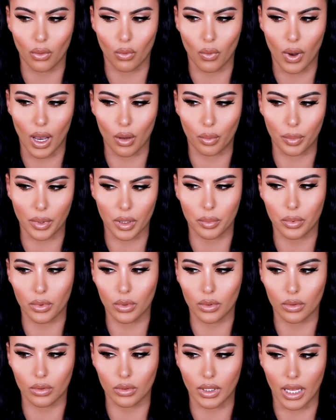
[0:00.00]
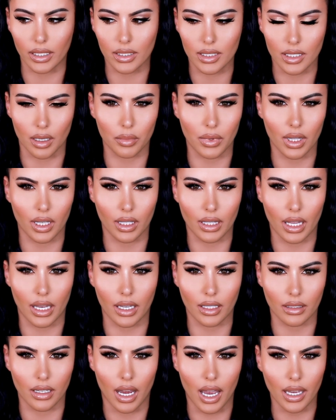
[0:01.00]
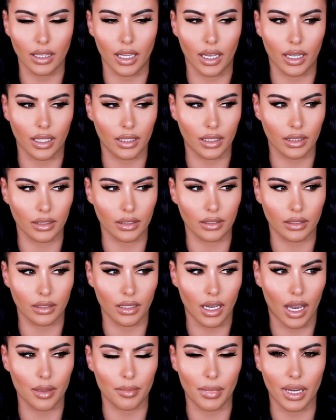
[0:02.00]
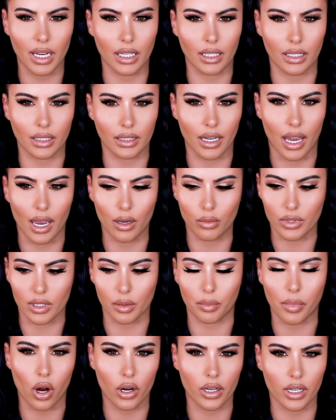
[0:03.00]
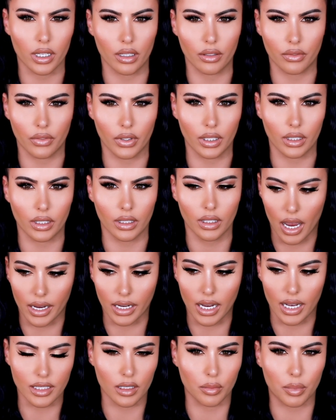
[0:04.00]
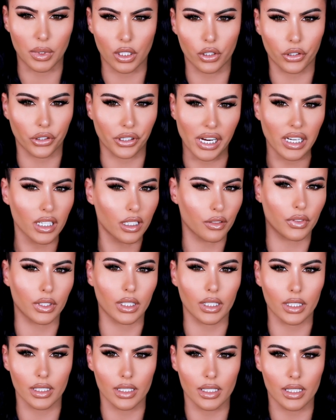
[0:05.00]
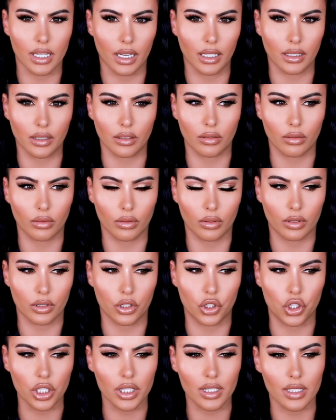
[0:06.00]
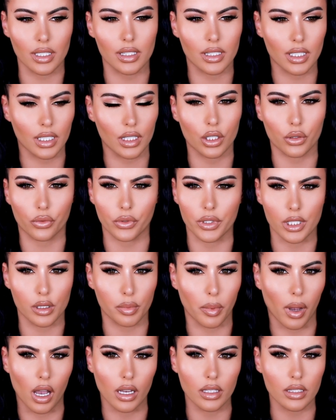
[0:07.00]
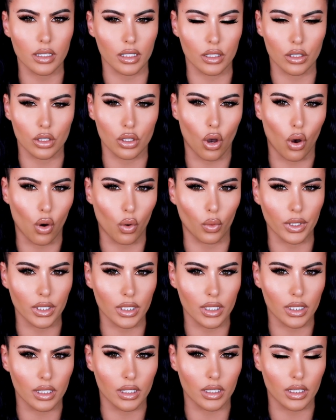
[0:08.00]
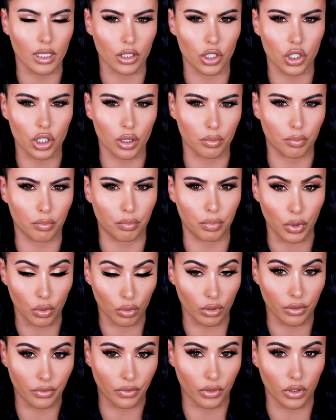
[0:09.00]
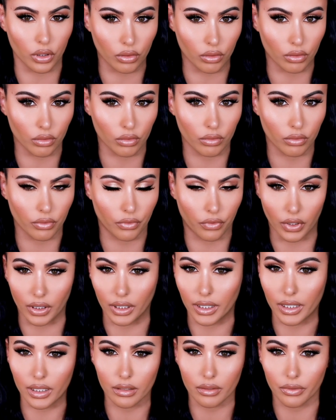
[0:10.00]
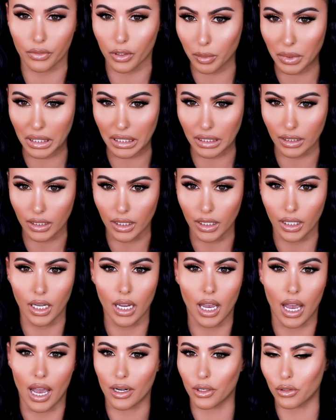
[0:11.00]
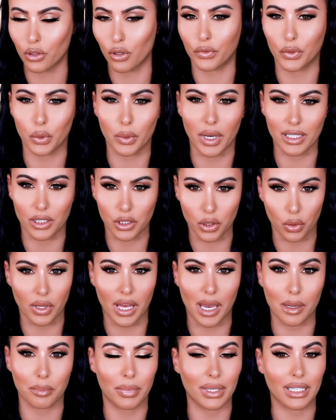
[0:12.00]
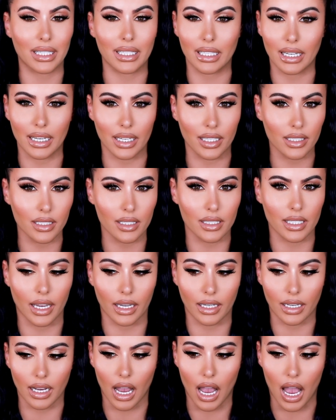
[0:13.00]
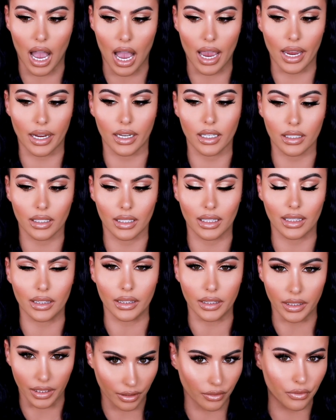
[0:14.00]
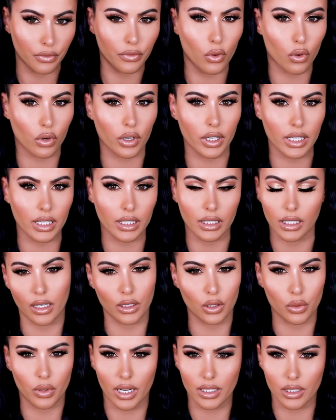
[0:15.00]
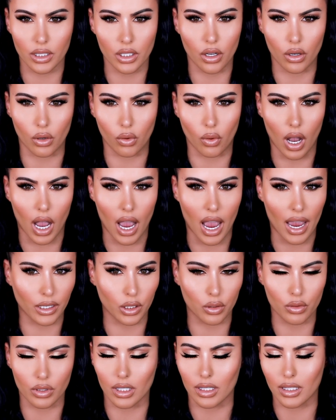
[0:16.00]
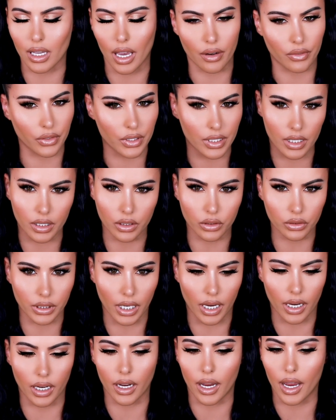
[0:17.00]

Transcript: wow, people like something that I like and I made and I was a part of, and I got to be creative in this. And just to see the response is always such a beautiful feeling for me. I don't know if you guys know that, but it is like I live for it. And you guys know I use this every single day.